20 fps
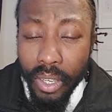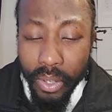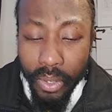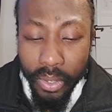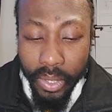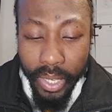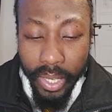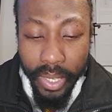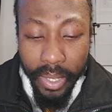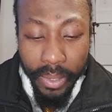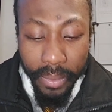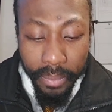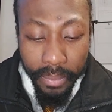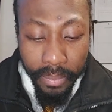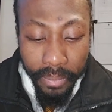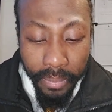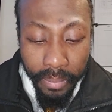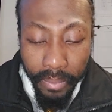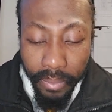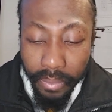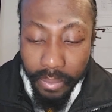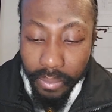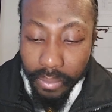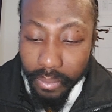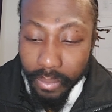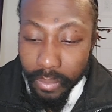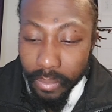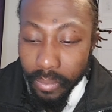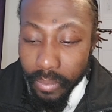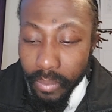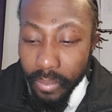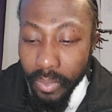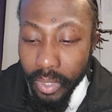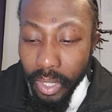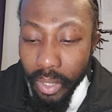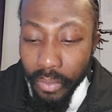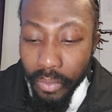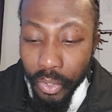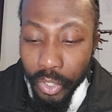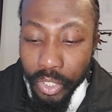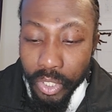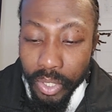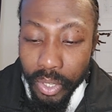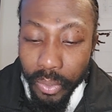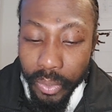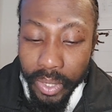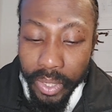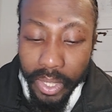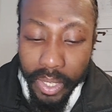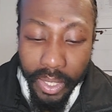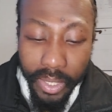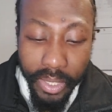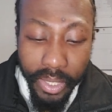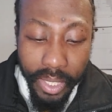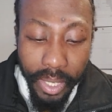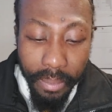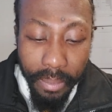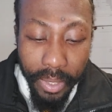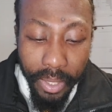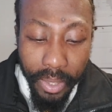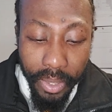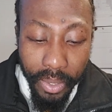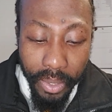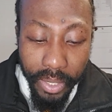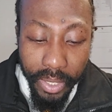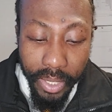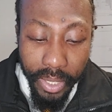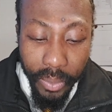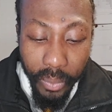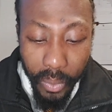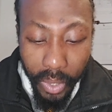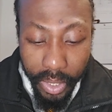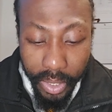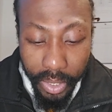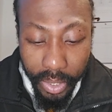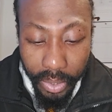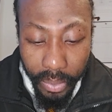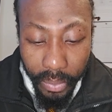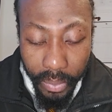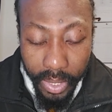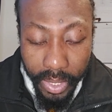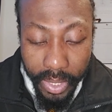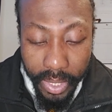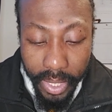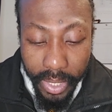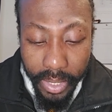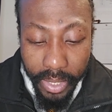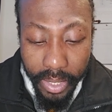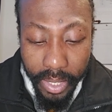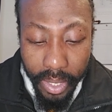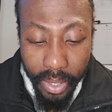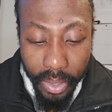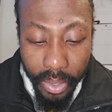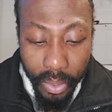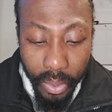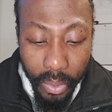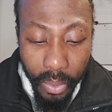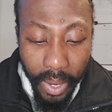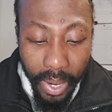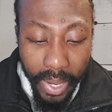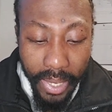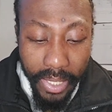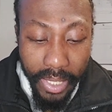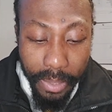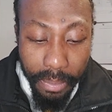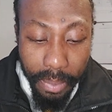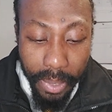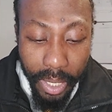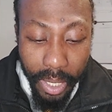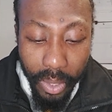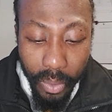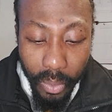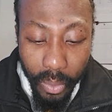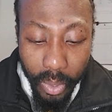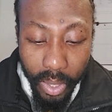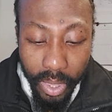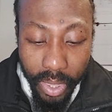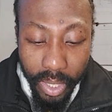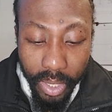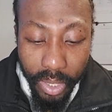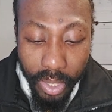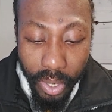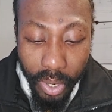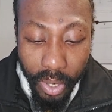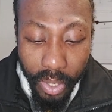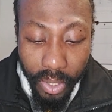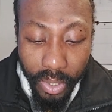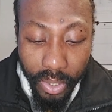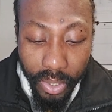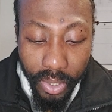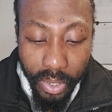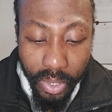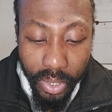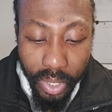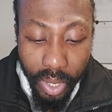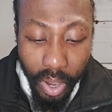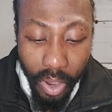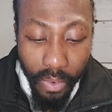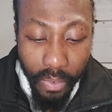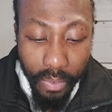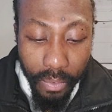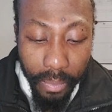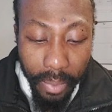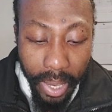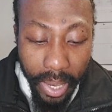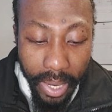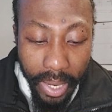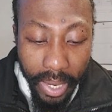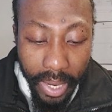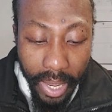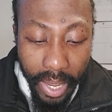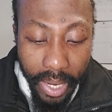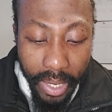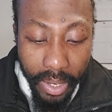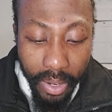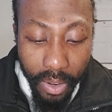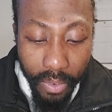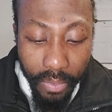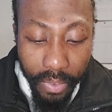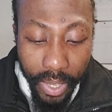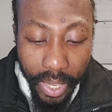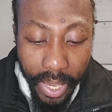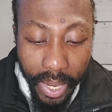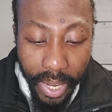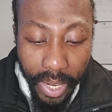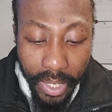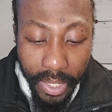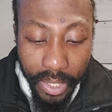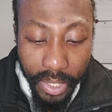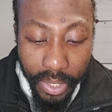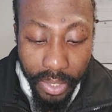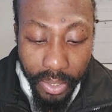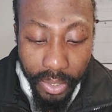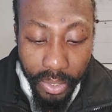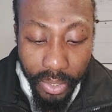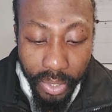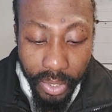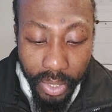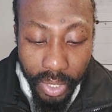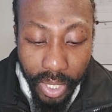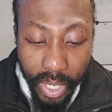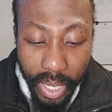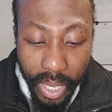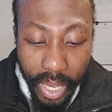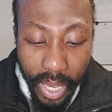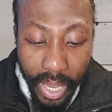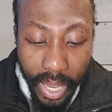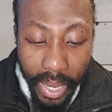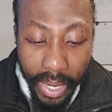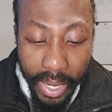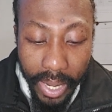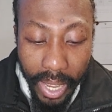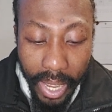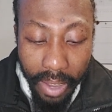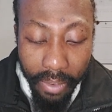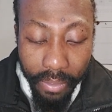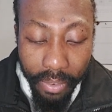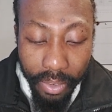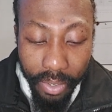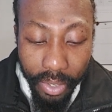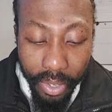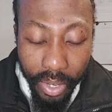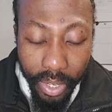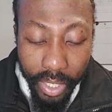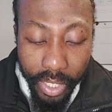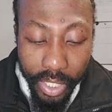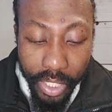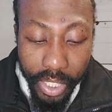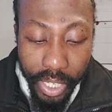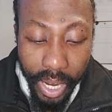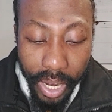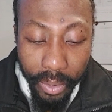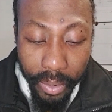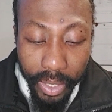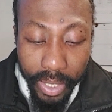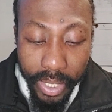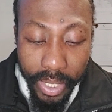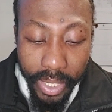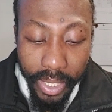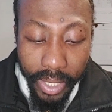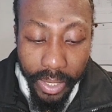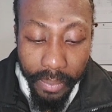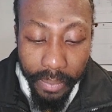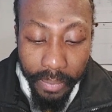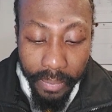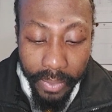Okay. First Corinthians chapter 13, 1 to 3 says, Though I speak with the tongues of men and of angels, and have not charity,